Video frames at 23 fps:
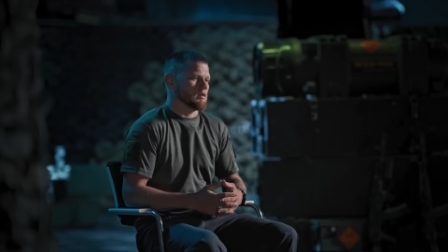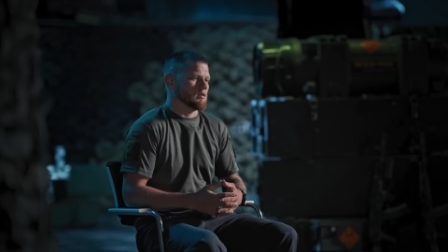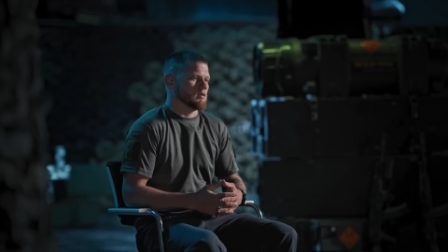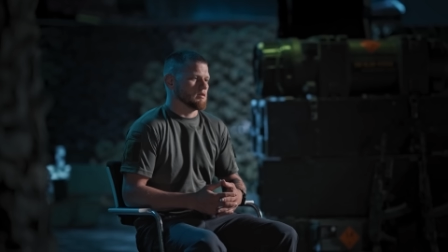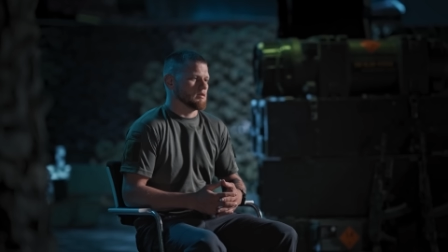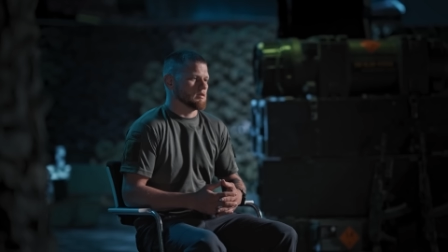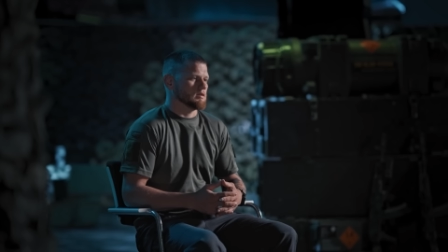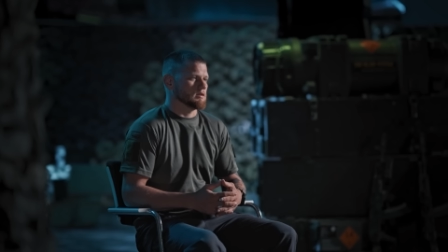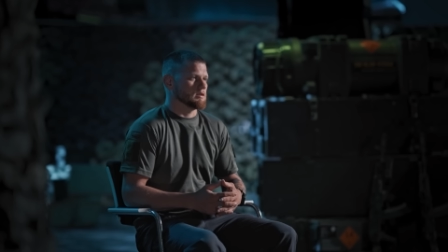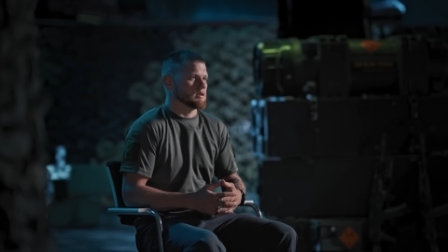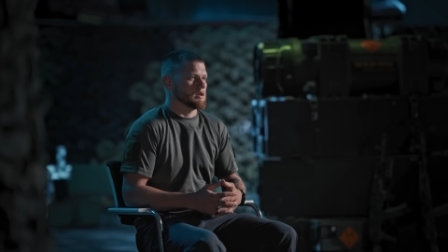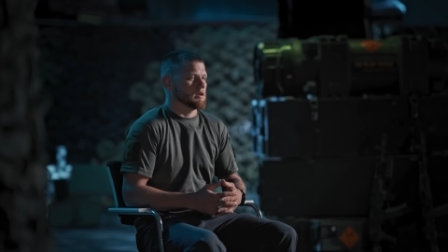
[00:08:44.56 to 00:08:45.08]
The
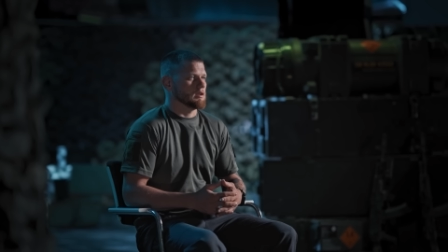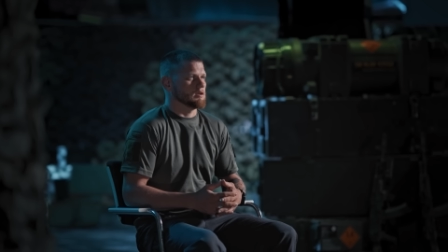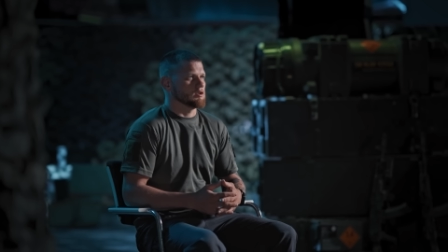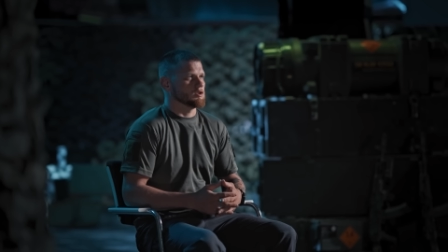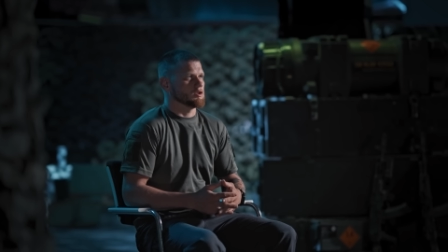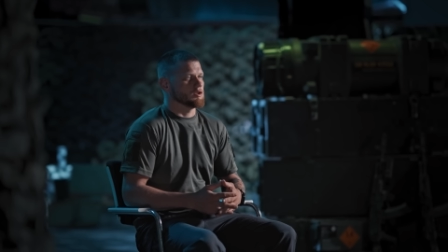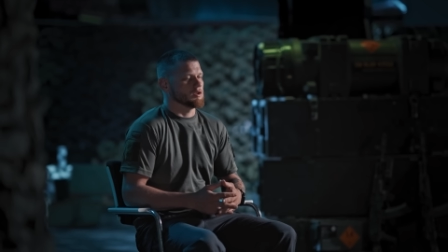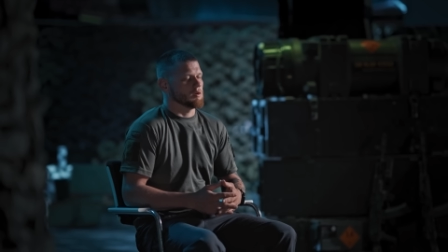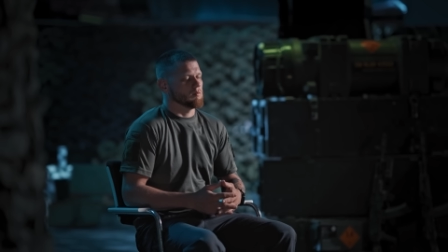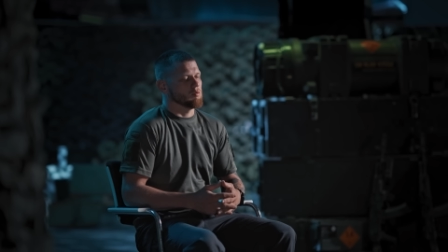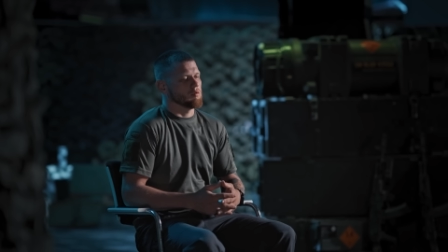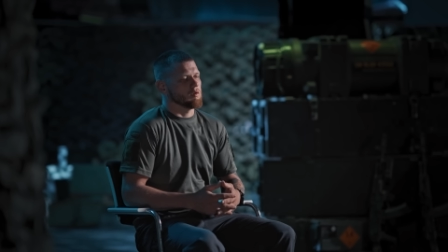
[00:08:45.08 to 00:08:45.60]
road of
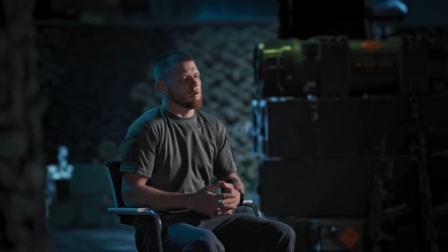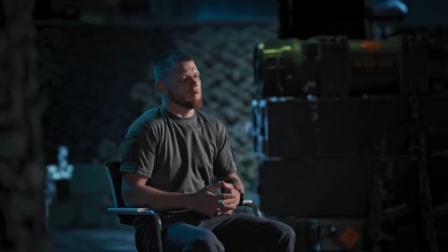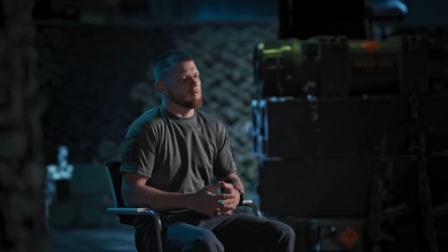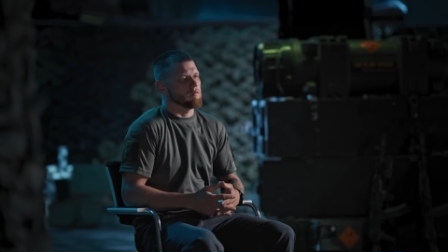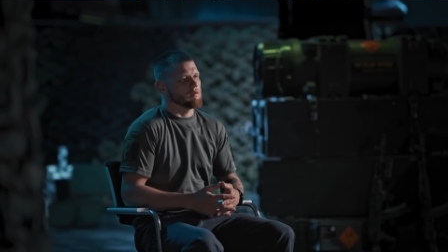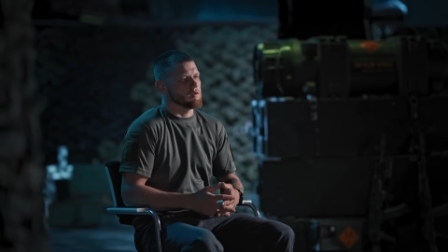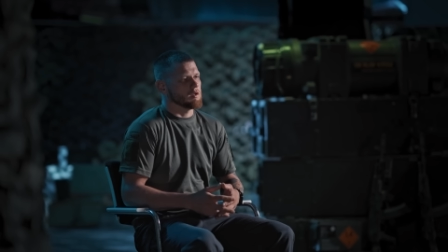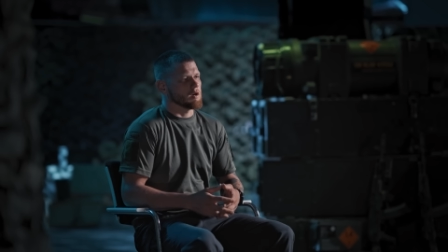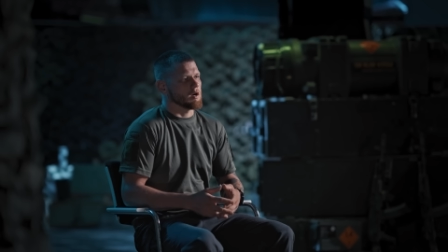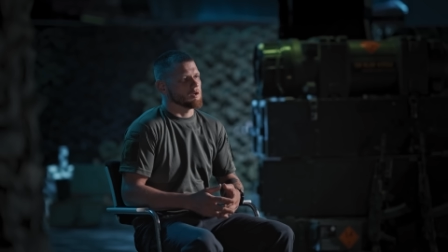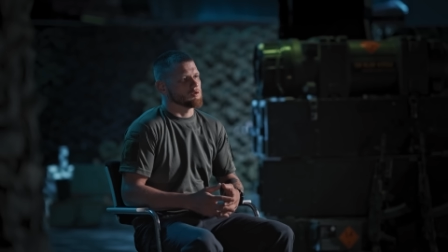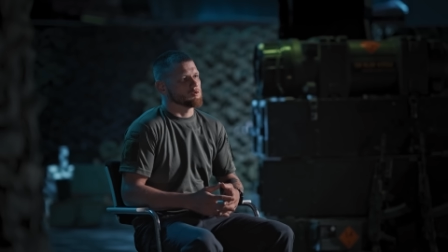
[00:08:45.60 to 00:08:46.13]
life was
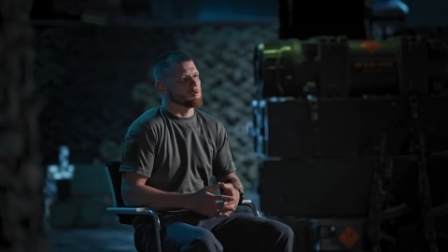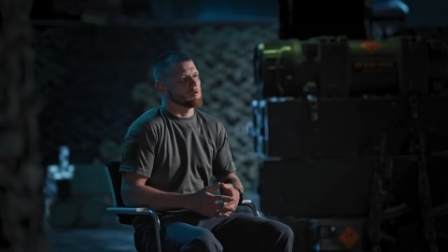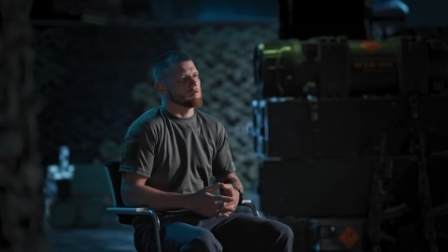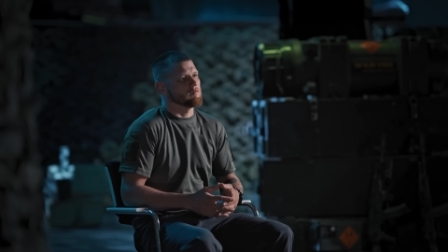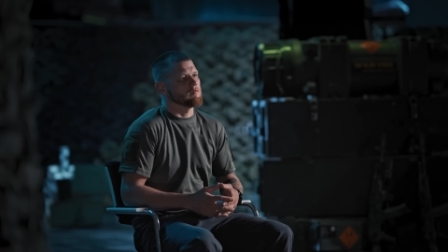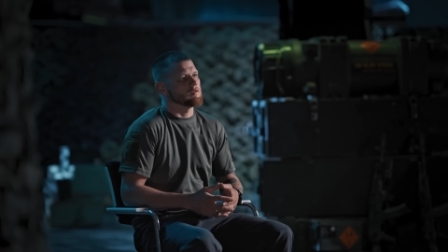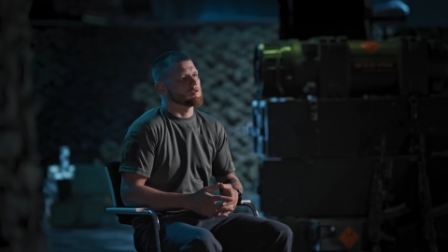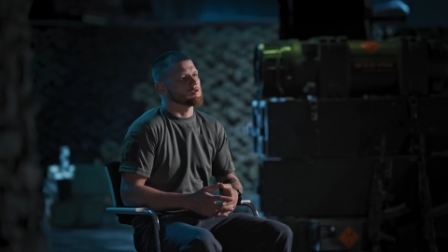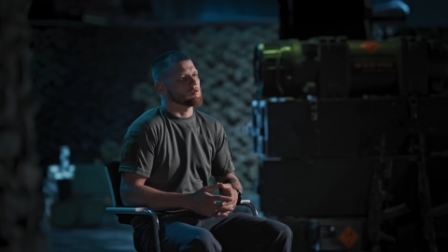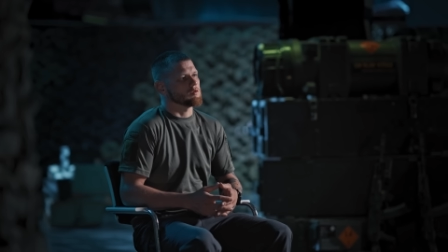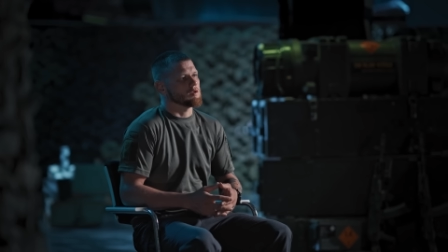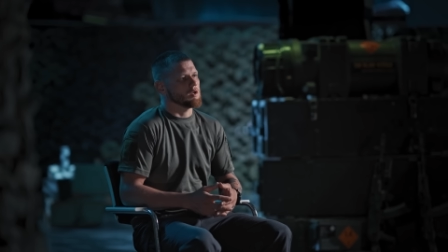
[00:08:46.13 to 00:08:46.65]
also an
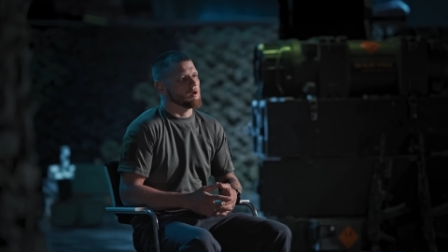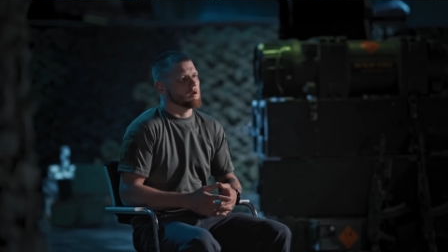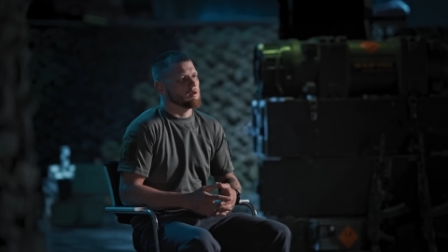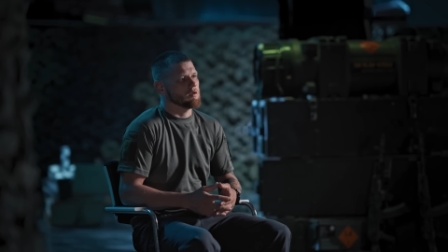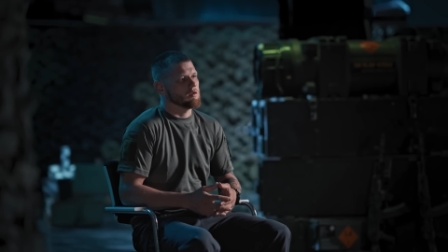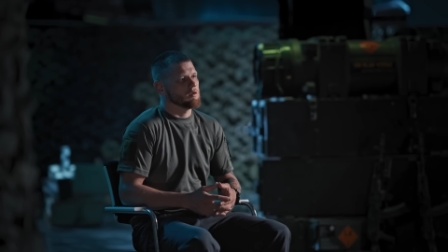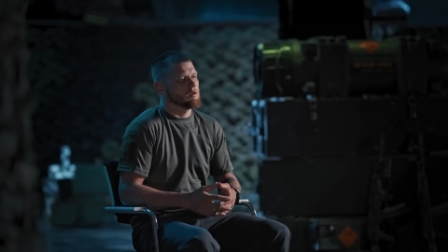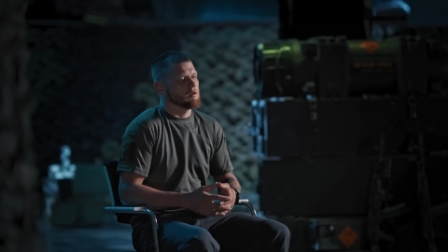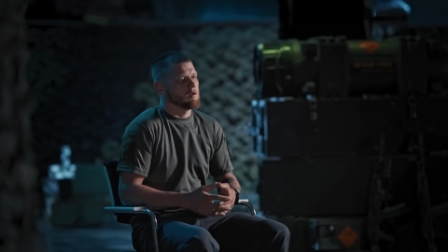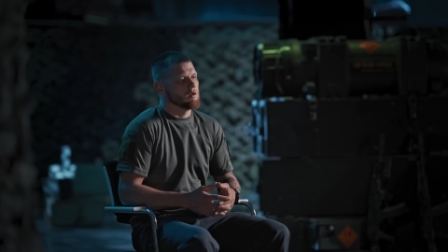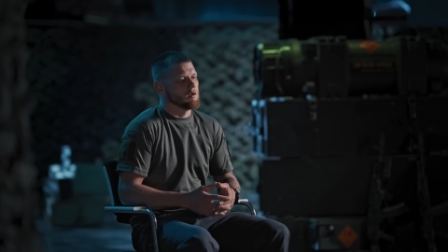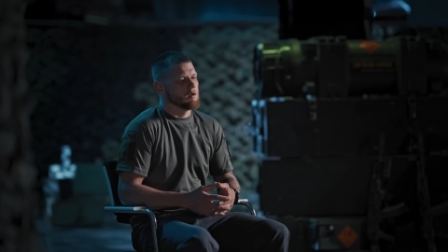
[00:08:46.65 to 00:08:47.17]
elevated
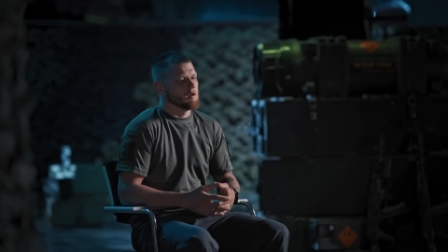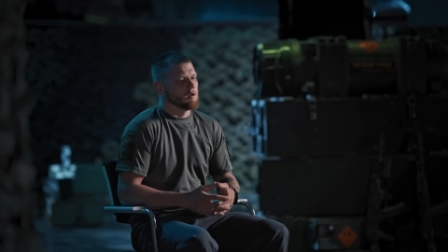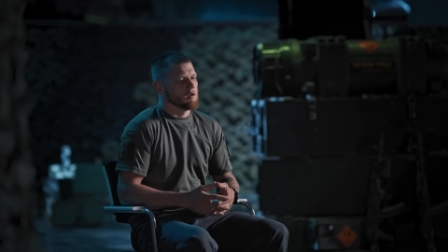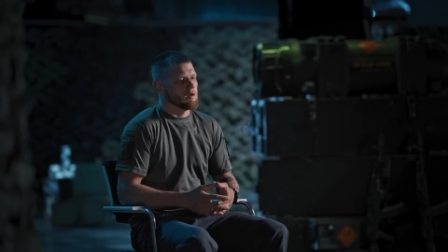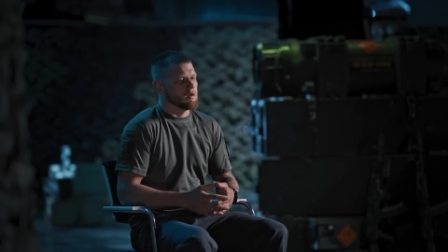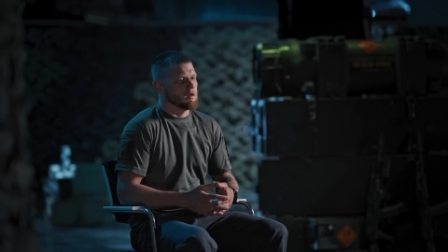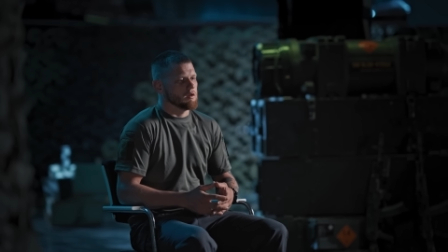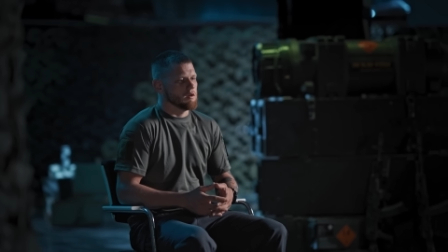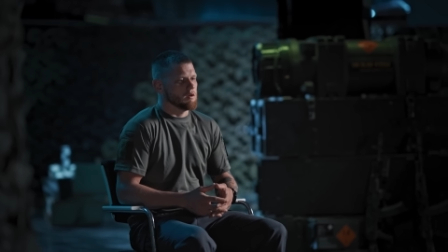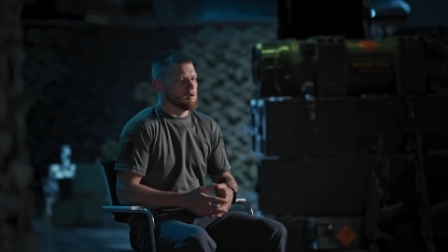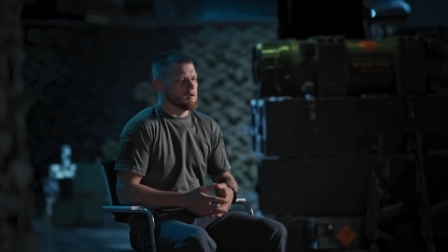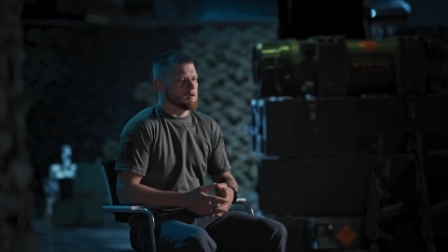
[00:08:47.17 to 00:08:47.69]
area.
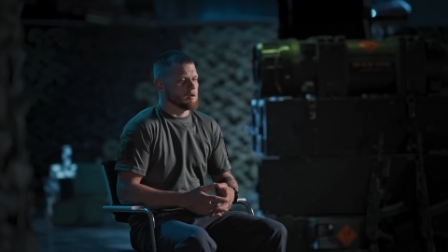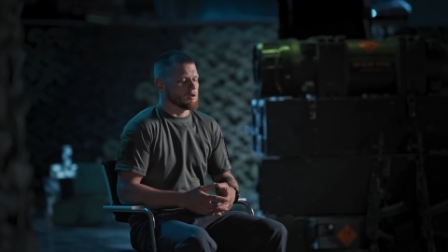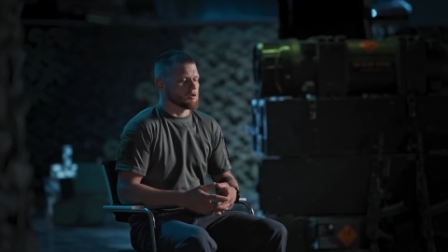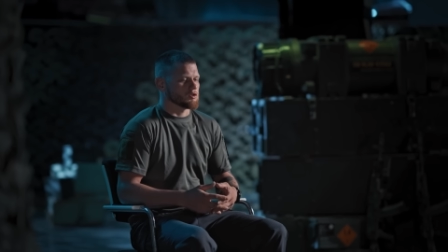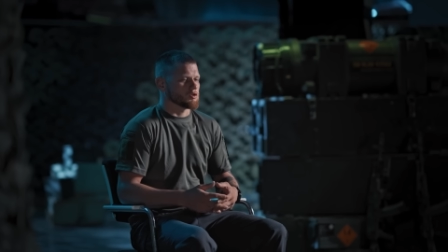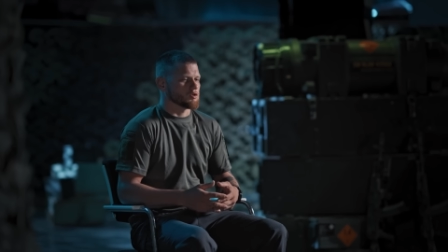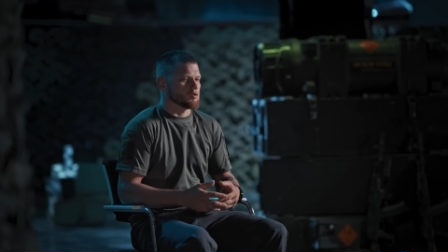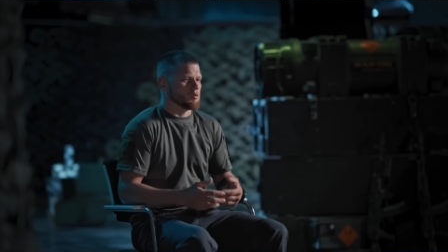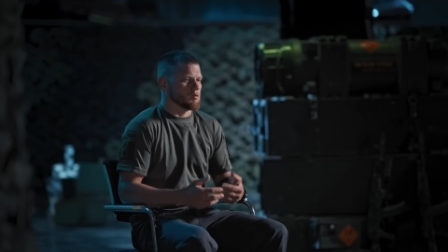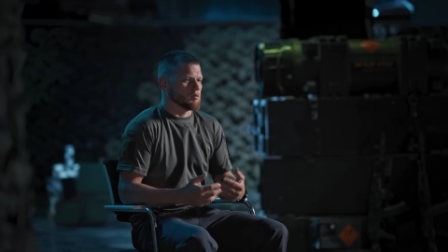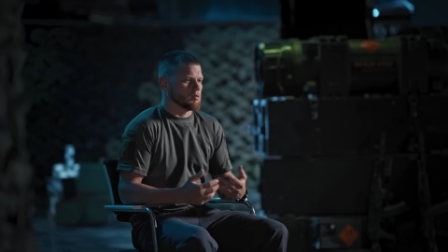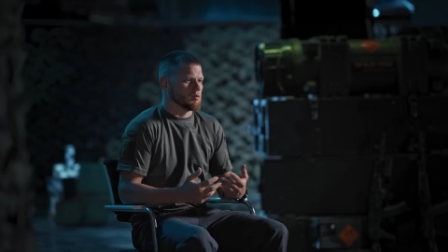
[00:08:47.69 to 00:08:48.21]
If the
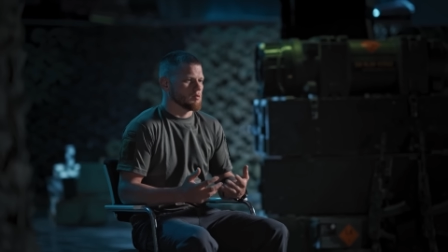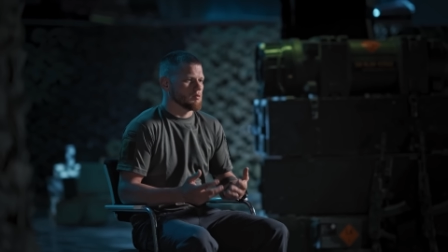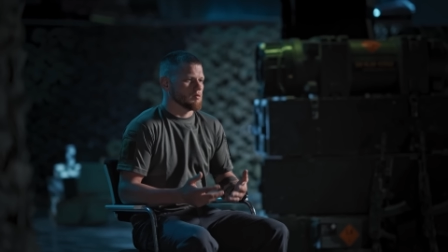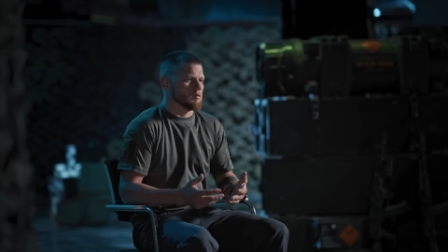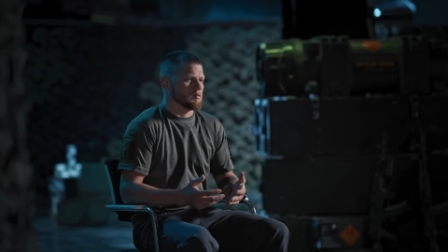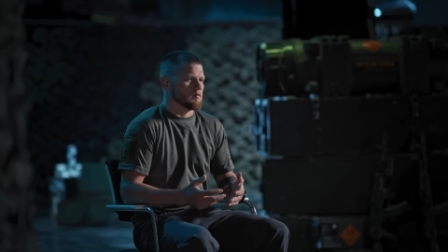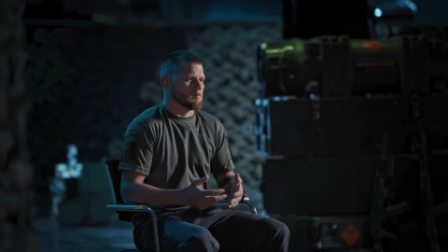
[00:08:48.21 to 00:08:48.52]
orcs